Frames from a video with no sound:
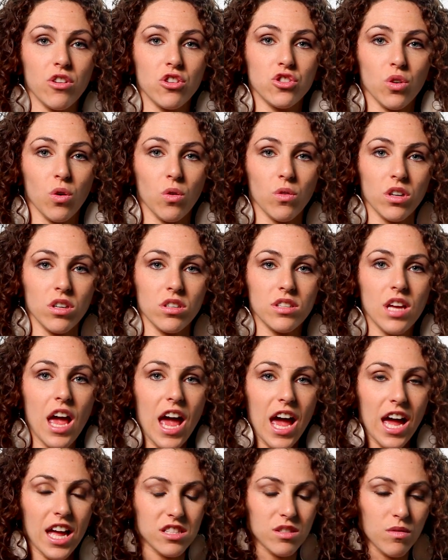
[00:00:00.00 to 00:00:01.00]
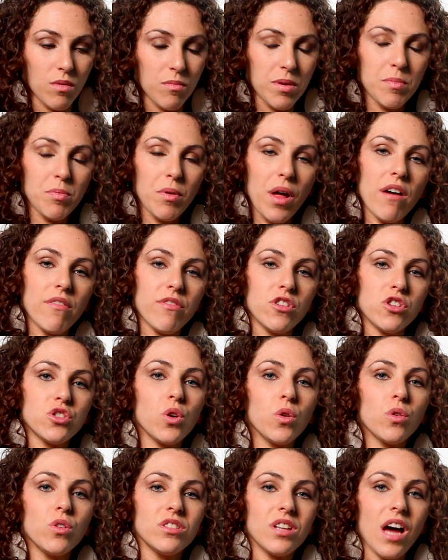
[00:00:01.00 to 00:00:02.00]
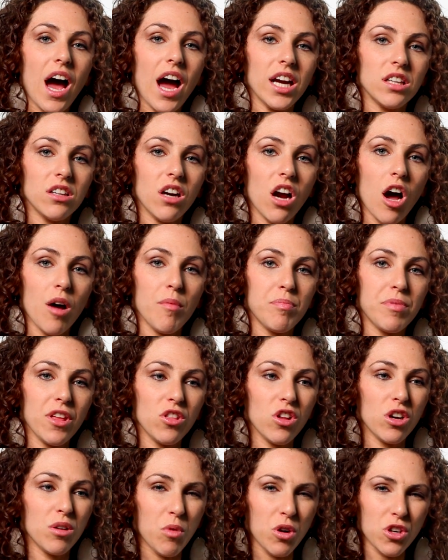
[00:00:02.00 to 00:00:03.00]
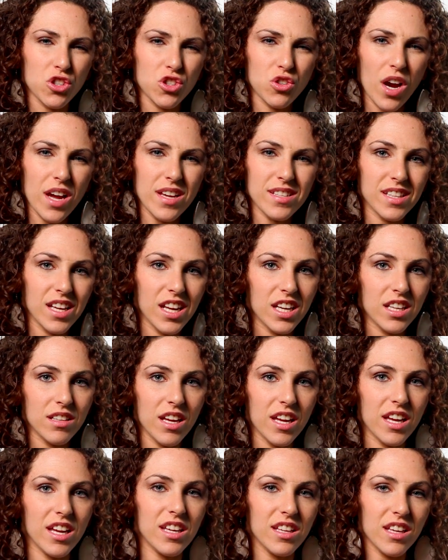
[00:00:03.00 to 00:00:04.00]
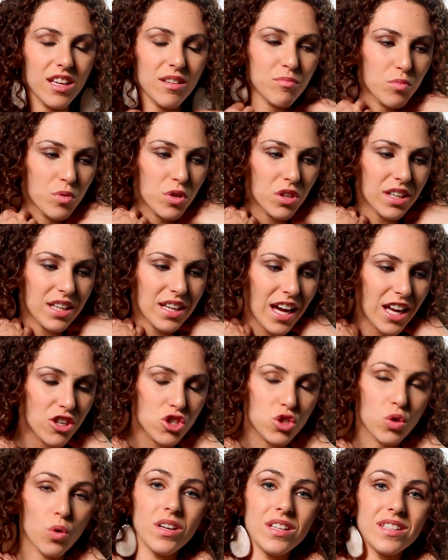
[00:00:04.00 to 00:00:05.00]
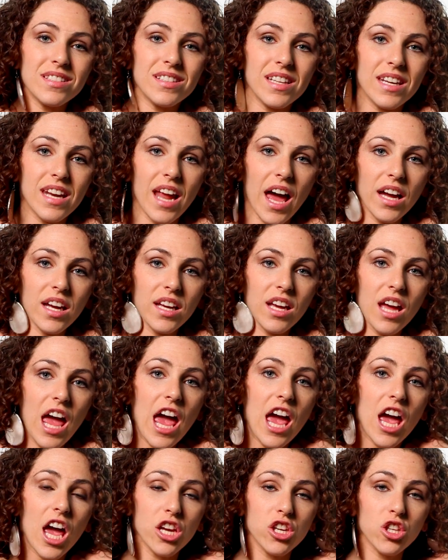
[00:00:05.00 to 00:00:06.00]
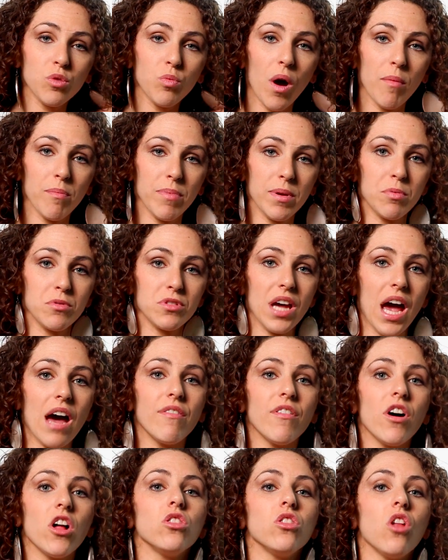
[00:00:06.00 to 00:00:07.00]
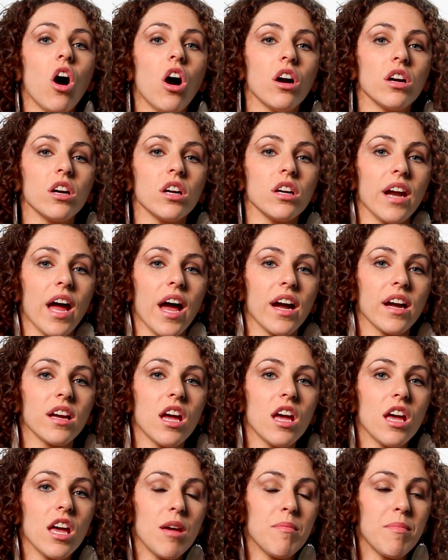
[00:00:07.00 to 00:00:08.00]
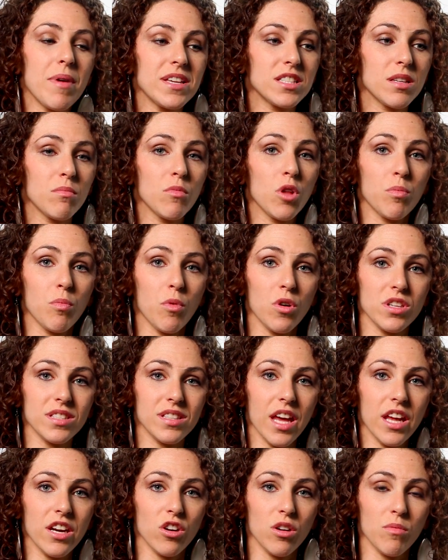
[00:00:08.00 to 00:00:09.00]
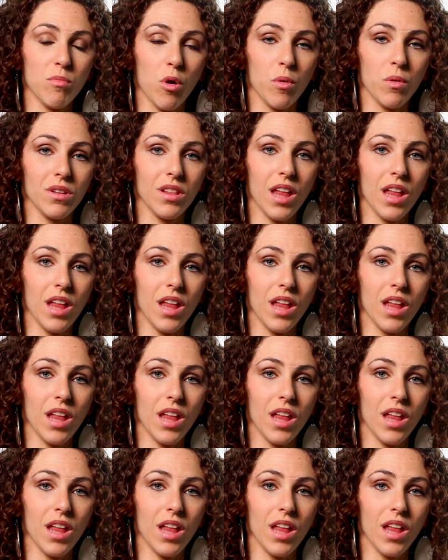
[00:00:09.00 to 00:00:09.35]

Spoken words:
in their shoulders. And so when people have their shoulders higher up, they look more stressed and it really kind of shortens the neck. And you want people to have a longer neck. It makes them look more slender and more